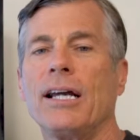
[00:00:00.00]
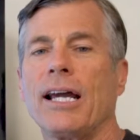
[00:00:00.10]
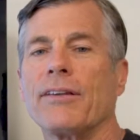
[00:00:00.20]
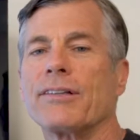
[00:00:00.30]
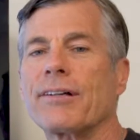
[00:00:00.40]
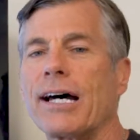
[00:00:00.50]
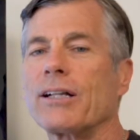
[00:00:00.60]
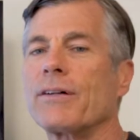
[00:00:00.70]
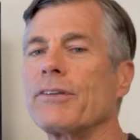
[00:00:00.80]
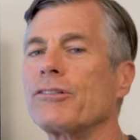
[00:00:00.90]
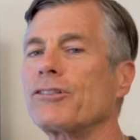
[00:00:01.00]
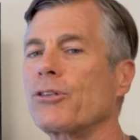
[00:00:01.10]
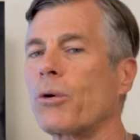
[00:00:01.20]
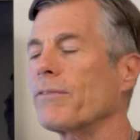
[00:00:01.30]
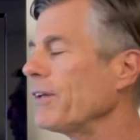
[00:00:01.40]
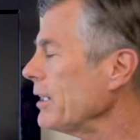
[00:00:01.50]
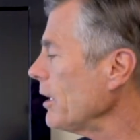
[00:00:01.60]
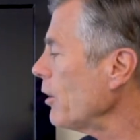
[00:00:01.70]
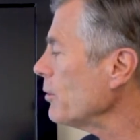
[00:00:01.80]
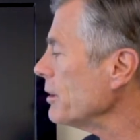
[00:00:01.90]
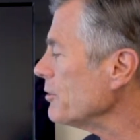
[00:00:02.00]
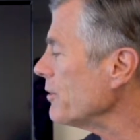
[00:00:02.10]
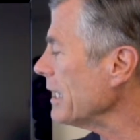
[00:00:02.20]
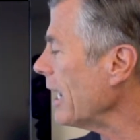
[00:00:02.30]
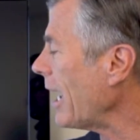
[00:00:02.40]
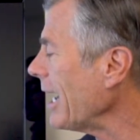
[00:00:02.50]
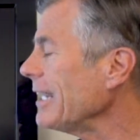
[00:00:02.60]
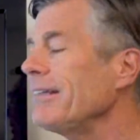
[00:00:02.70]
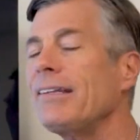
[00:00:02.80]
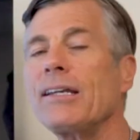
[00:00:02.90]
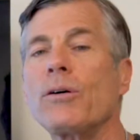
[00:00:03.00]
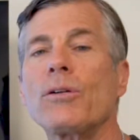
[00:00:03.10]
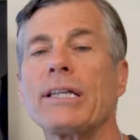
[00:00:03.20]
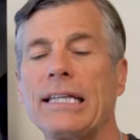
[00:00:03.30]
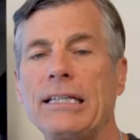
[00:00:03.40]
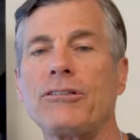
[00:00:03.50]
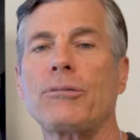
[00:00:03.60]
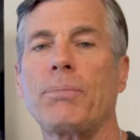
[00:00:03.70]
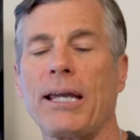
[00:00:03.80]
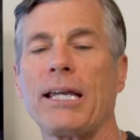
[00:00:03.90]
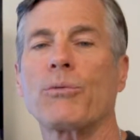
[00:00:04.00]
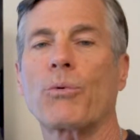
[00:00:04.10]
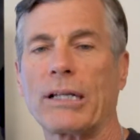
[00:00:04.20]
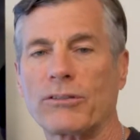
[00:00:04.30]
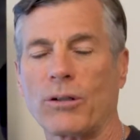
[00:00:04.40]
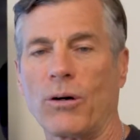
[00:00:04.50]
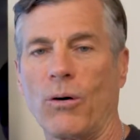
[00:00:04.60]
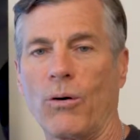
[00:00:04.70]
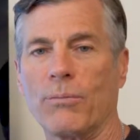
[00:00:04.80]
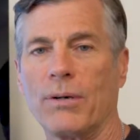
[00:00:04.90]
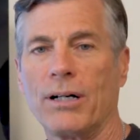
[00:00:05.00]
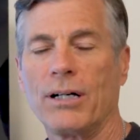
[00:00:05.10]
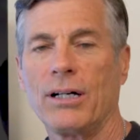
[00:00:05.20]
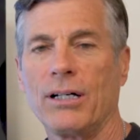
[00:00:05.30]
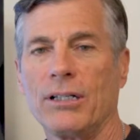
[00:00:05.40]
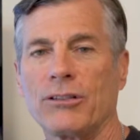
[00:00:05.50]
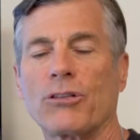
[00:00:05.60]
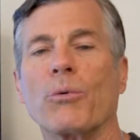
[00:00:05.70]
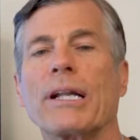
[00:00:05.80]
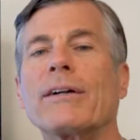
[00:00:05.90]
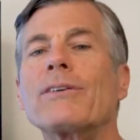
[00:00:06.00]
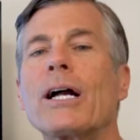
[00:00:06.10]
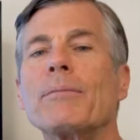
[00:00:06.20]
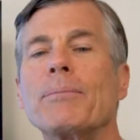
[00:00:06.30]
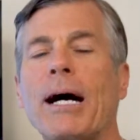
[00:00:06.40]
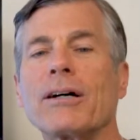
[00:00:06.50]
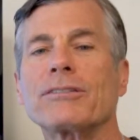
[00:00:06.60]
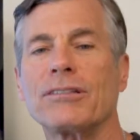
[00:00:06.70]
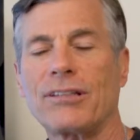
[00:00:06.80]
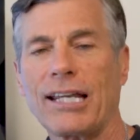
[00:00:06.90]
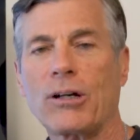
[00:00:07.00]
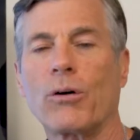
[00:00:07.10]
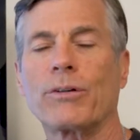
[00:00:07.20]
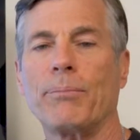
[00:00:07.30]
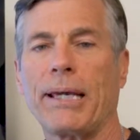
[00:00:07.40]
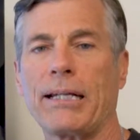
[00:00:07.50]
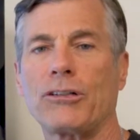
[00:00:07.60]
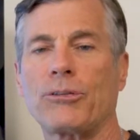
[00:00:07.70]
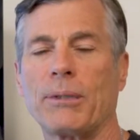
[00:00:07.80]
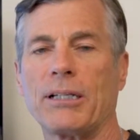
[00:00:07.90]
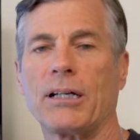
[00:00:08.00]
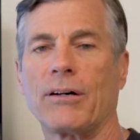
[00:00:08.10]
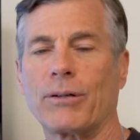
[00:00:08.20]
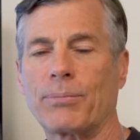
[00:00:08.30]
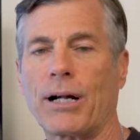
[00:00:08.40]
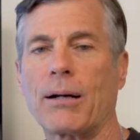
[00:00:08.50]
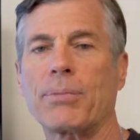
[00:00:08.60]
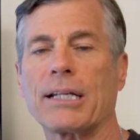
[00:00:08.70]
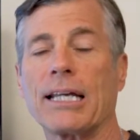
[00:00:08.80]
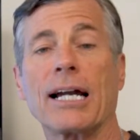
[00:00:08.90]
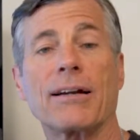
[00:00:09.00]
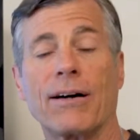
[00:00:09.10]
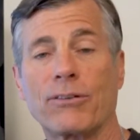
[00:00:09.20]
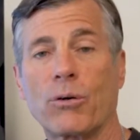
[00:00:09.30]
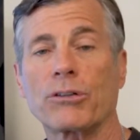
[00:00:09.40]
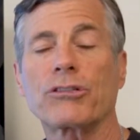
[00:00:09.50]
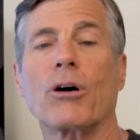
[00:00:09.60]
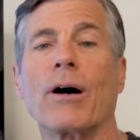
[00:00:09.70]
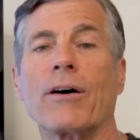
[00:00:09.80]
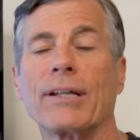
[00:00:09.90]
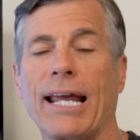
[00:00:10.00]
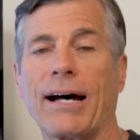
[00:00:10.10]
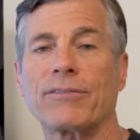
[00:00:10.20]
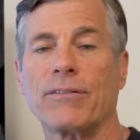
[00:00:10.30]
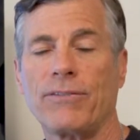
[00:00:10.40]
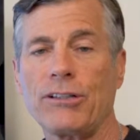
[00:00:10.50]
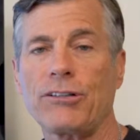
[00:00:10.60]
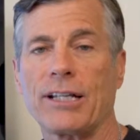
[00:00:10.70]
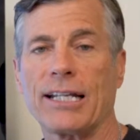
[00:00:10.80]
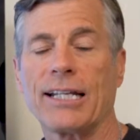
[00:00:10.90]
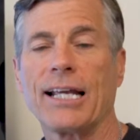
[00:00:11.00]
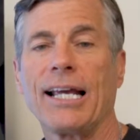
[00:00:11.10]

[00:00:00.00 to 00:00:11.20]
And the title of this short video is The Ideal East Bay Rental Home. So whenever I'm about to take over management of a property, I of course go out and have to visit it.